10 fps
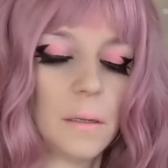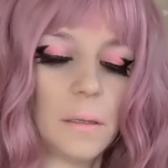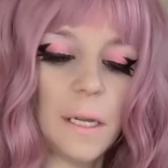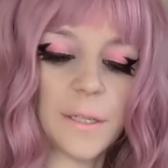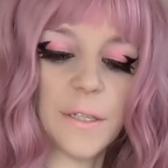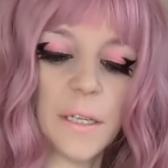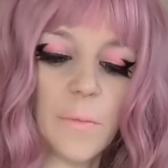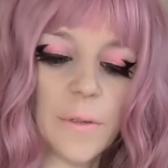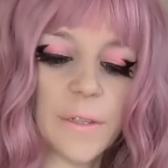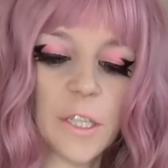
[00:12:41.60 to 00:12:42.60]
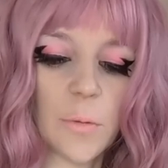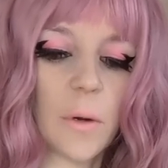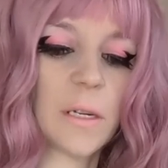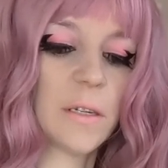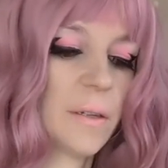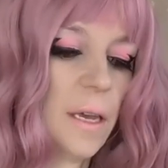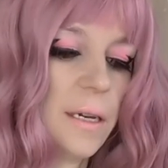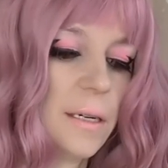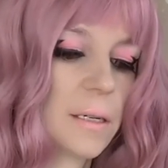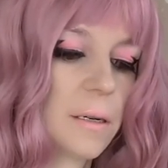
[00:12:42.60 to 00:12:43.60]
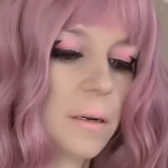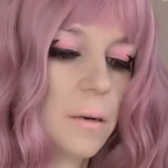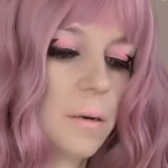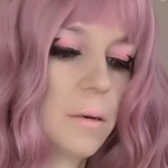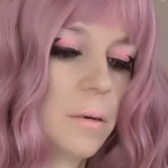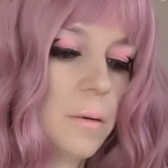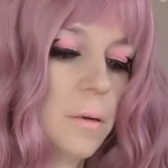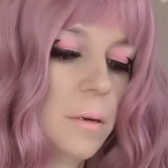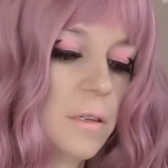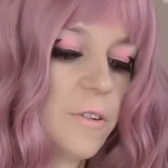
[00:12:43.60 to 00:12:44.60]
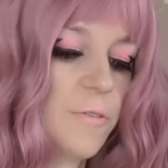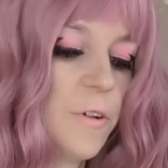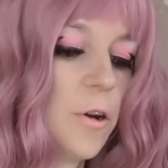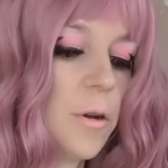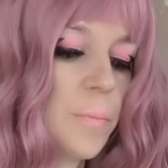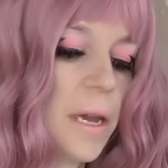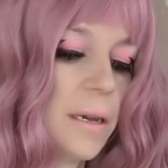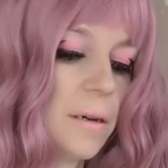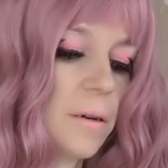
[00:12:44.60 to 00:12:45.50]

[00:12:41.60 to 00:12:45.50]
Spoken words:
Let's see what this one is like. It's very pink.